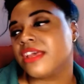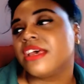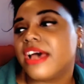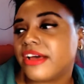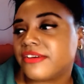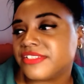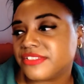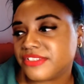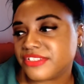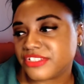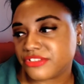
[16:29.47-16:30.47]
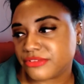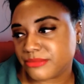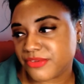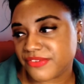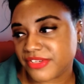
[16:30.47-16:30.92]
I also use it to
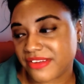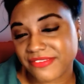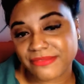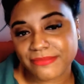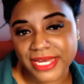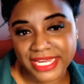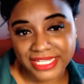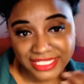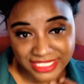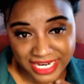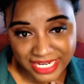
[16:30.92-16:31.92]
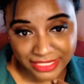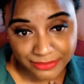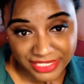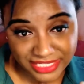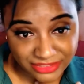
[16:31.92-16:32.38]
remove it off of the dye, like
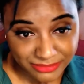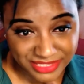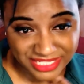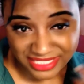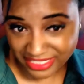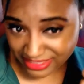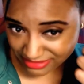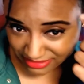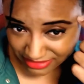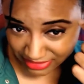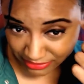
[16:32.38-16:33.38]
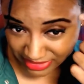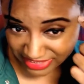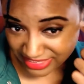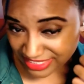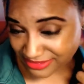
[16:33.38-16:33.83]
when it gets on my like on
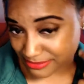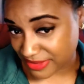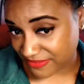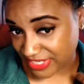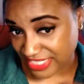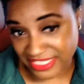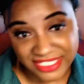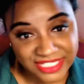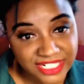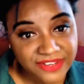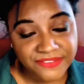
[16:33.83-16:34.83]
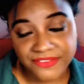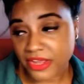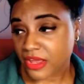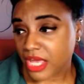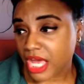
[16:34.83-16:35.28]
the sides of my face and stuff.
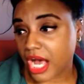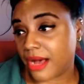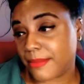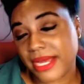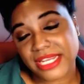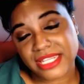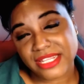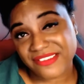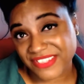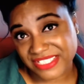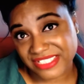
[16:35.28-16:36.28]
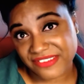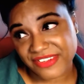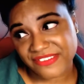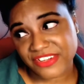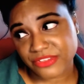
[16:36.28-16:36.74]
I love this stuff.
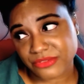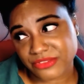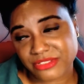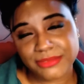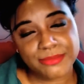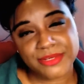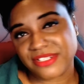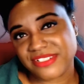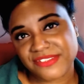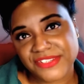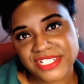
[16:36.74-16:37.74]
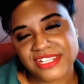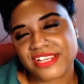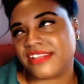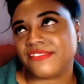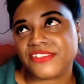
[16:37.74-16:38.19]
I've gone through so many bottles of it
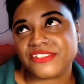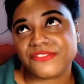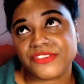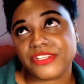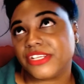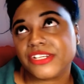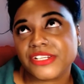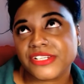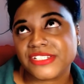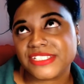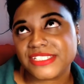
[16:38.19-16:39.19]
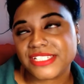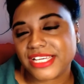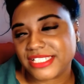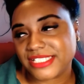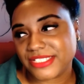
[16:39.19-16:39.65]
and I've used it for years.
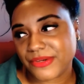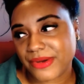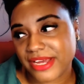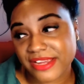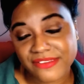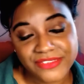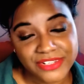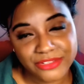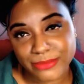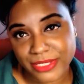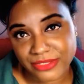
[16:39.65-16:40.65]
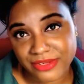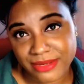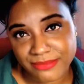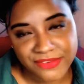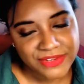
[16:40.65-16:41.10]
So I have another bottle.
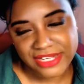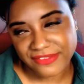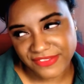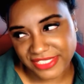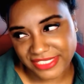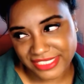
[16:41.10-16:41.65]
I'm never out of this.